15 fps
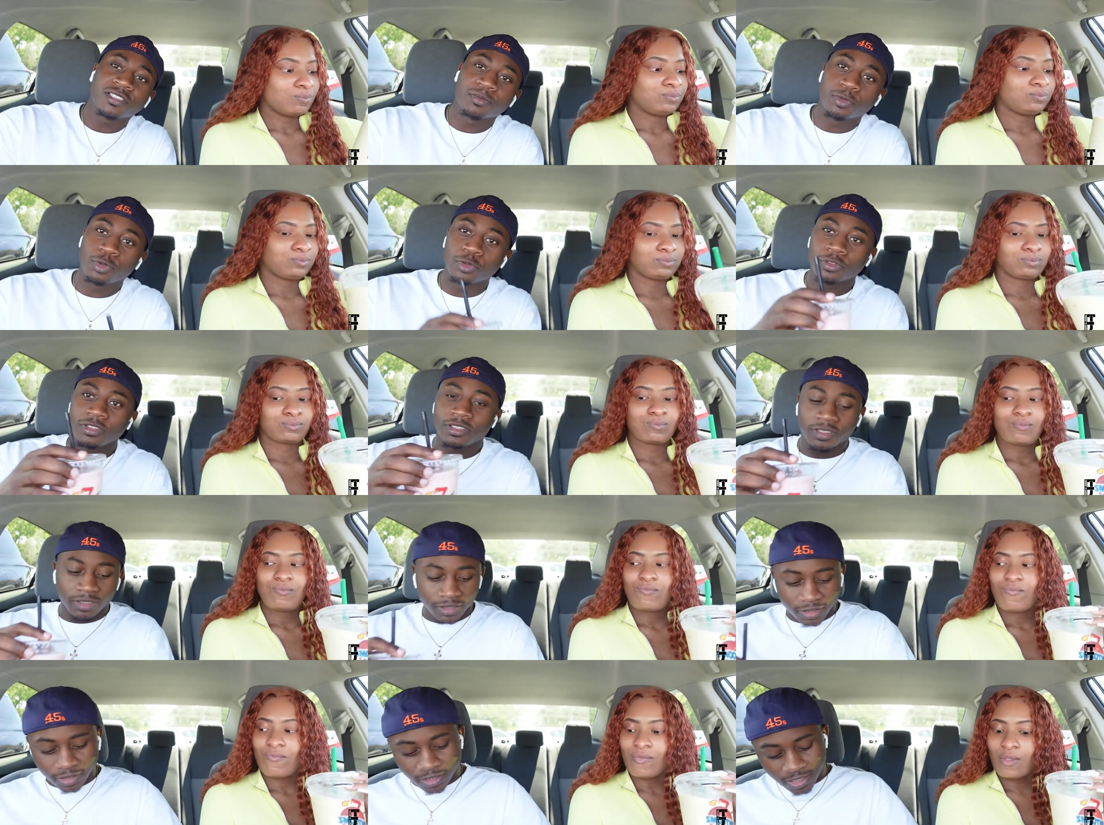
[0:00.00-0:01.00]

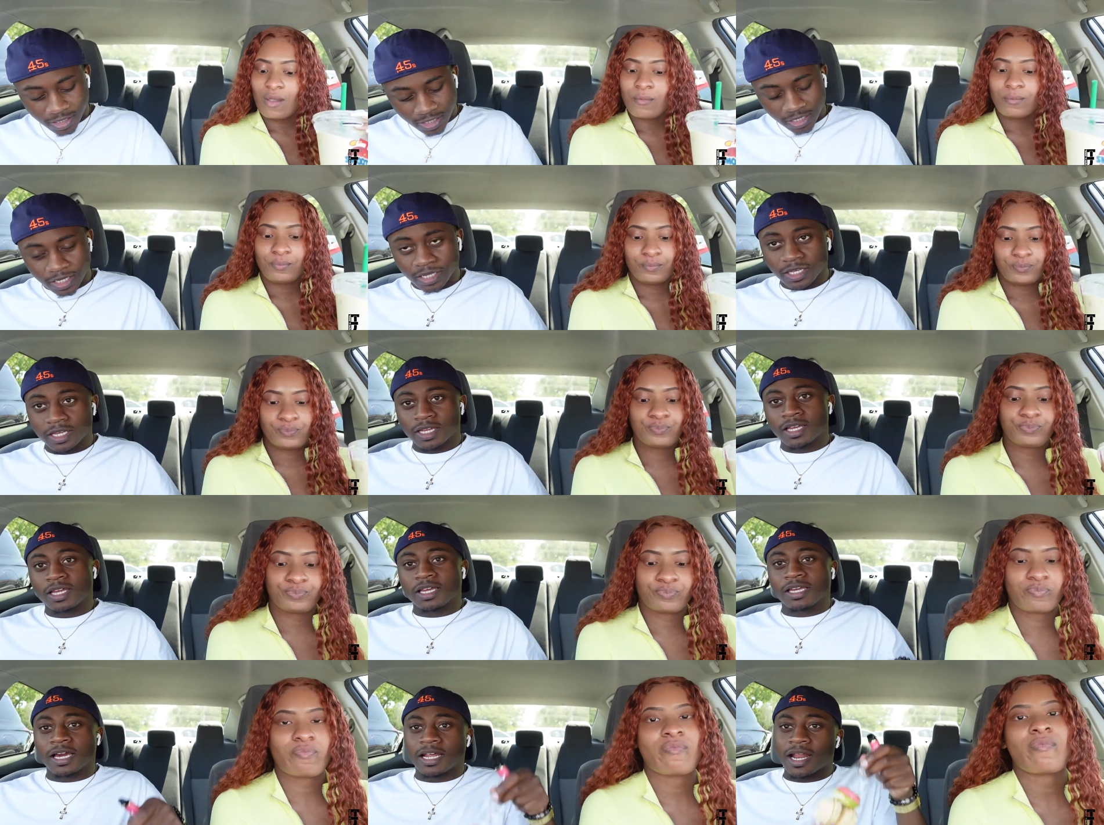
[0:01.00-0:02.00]
Speaker 1: smoothies.
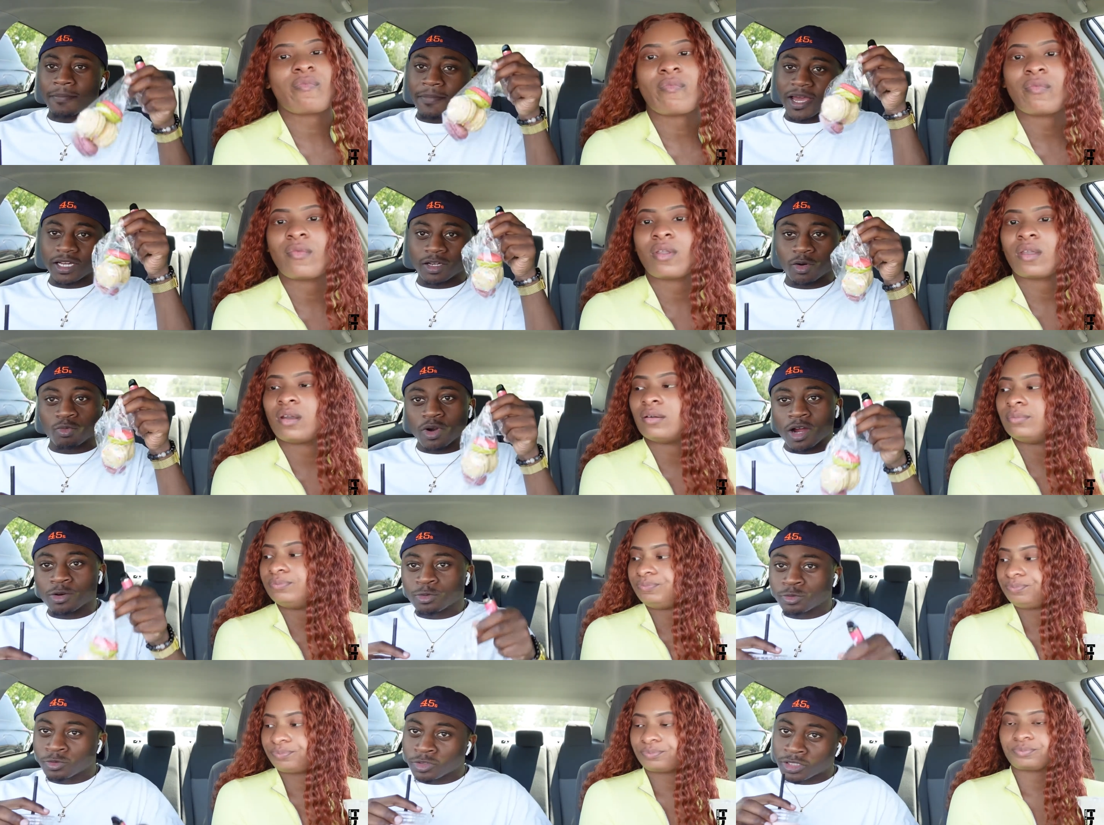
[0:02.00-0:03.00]
Got our
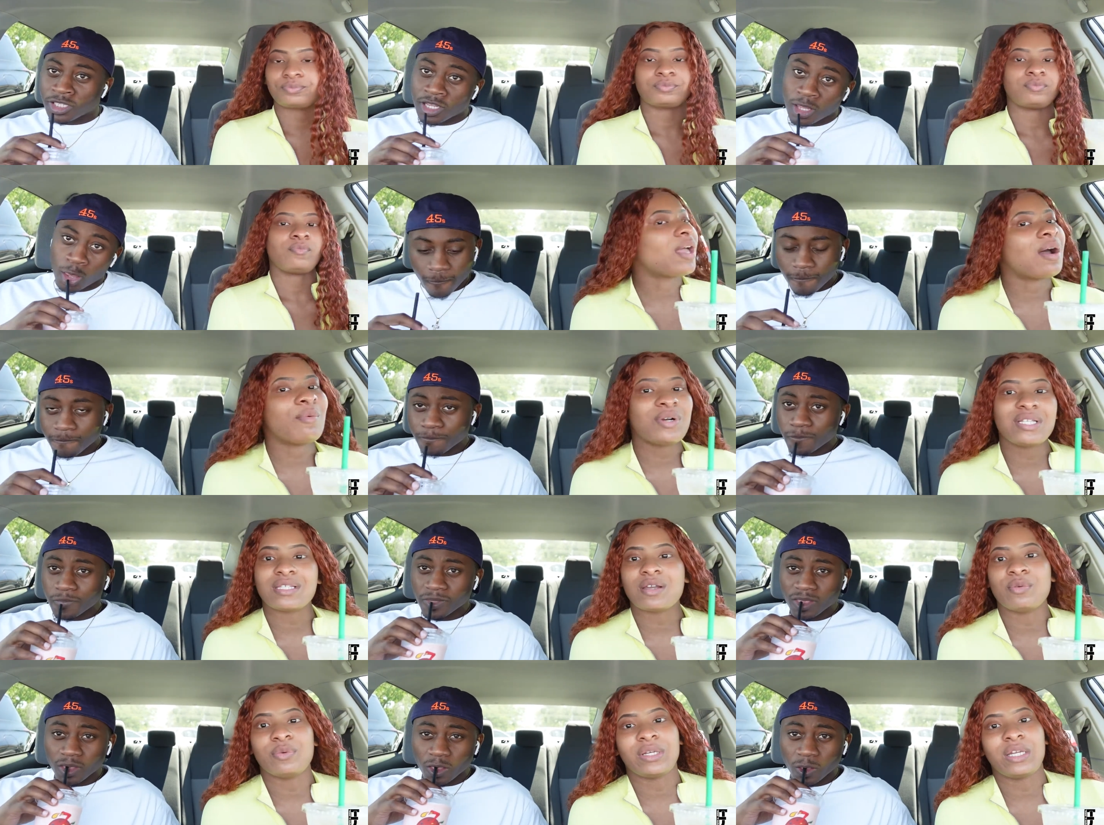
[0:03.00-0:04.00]
macarons.
Speaker 2: That was
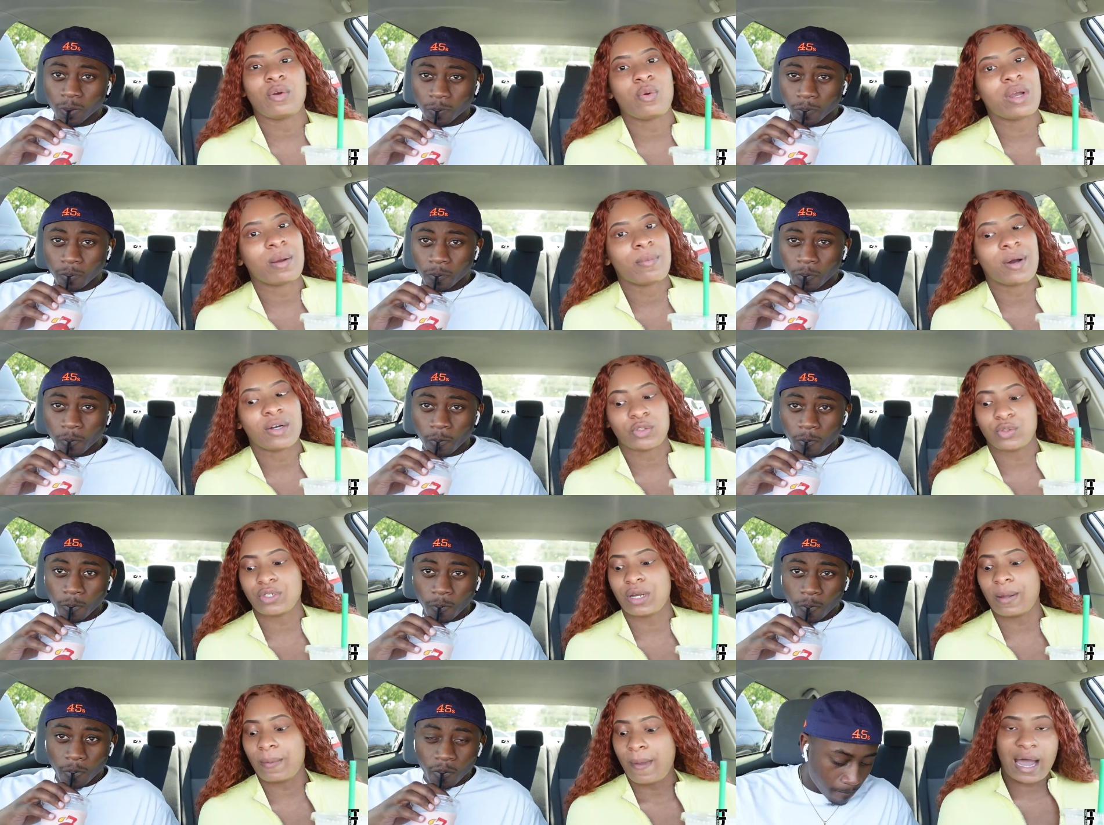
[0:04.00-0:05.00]
a really quick mall
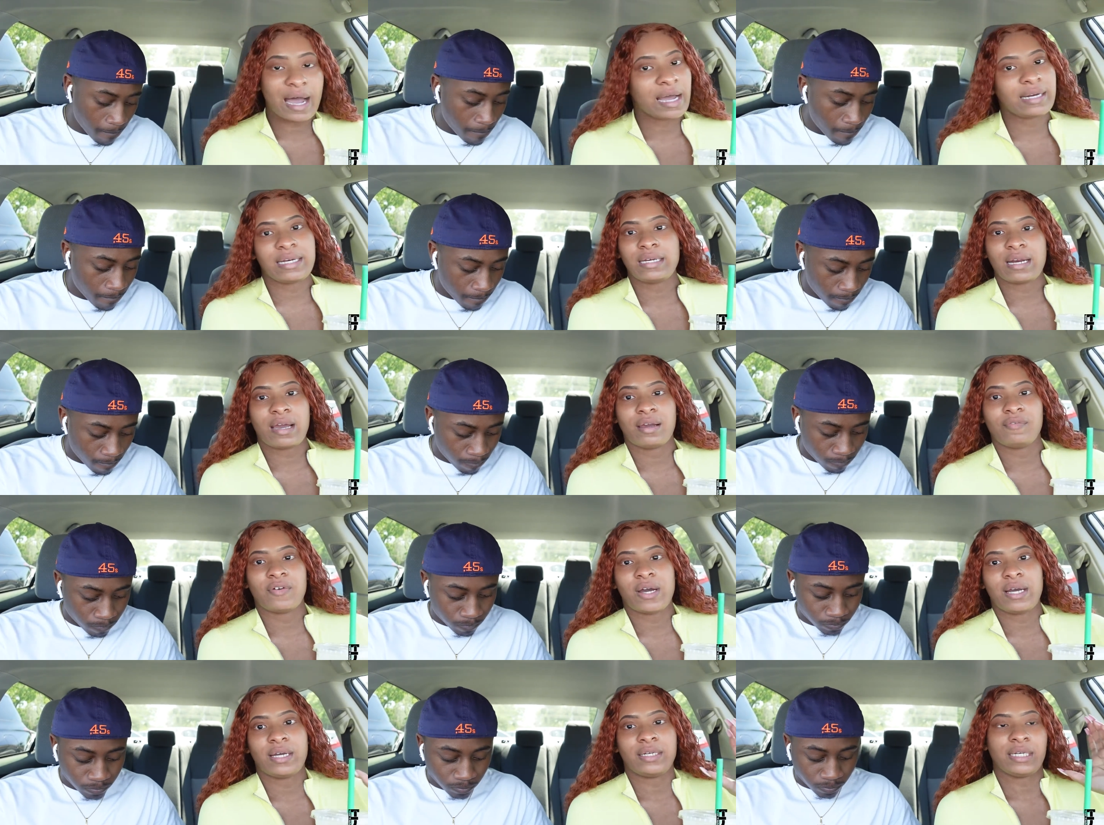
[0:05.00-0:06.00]
trip. I did not
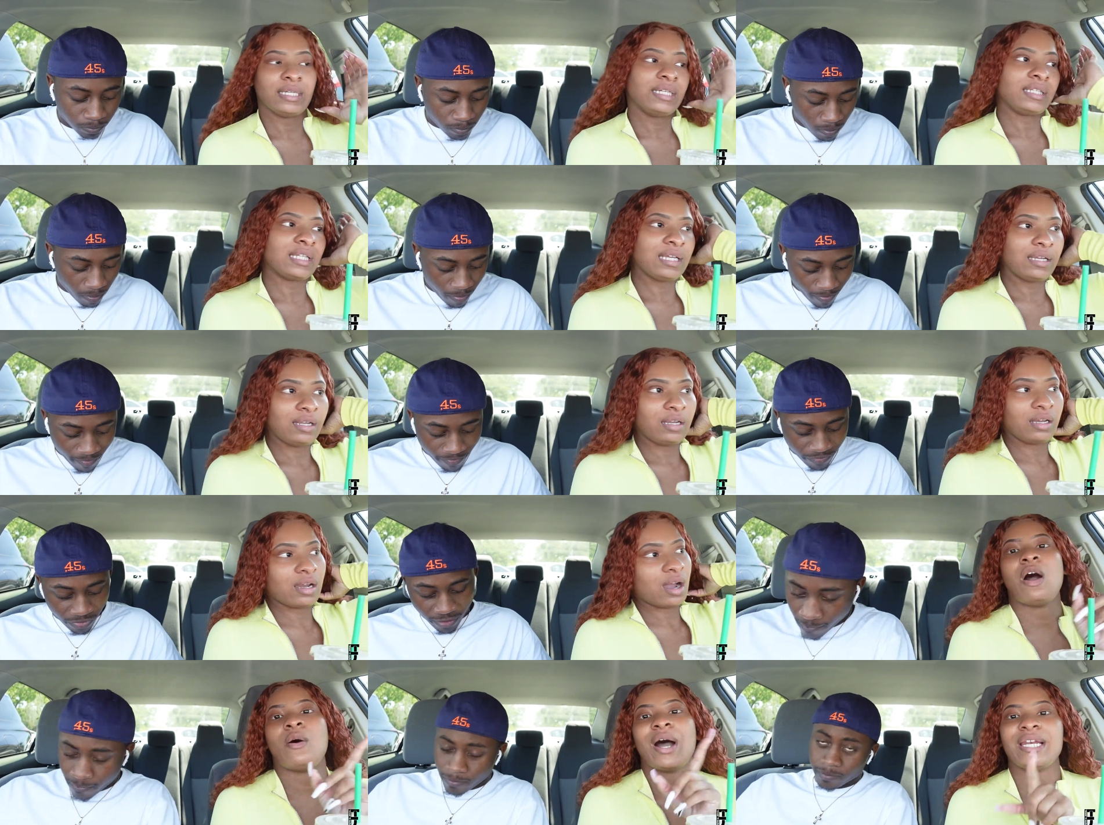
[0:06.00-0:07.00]
find anything.
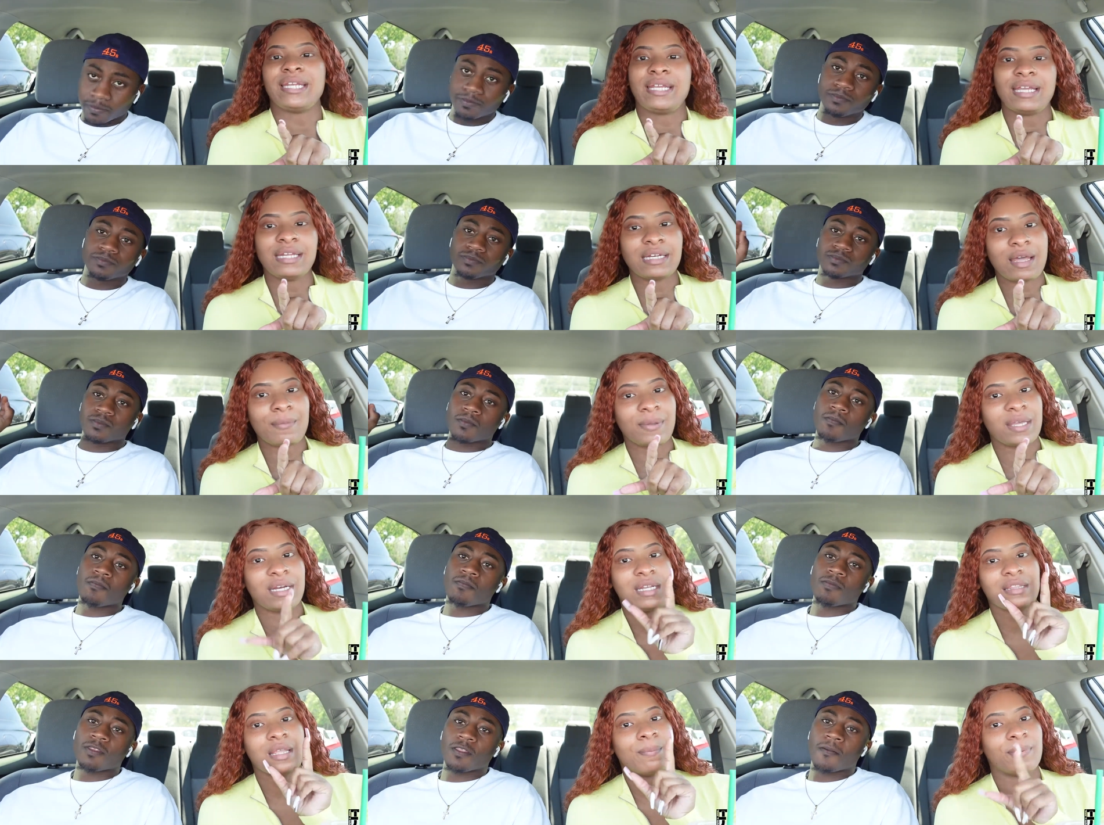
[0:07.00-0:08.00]
Oh, I did end up
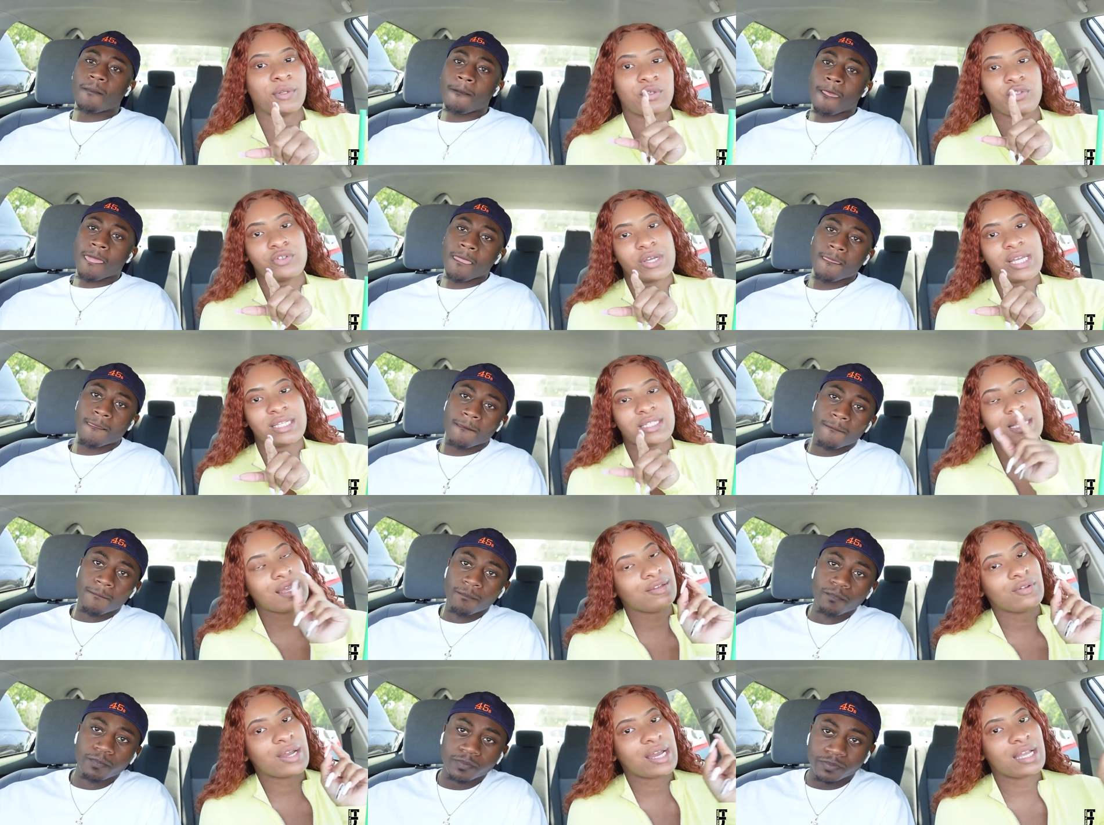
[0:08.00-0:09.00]
getting the blue dress
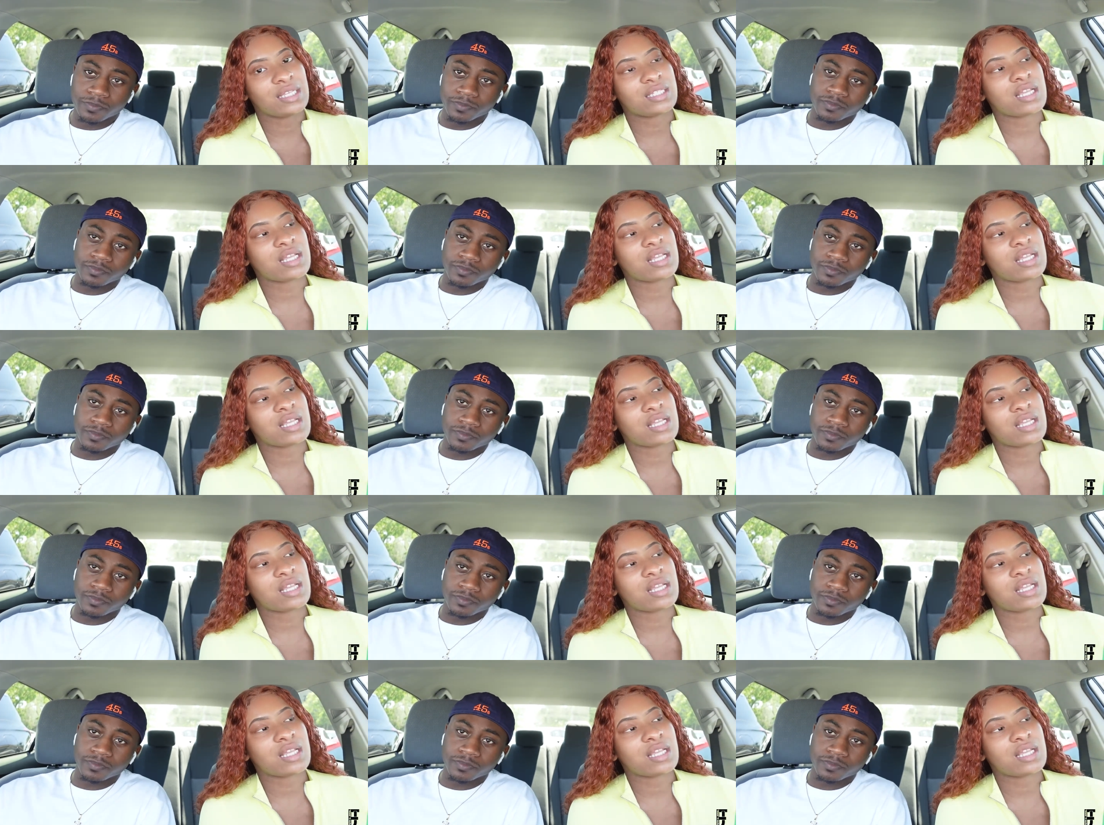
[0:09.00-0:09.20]
that you guys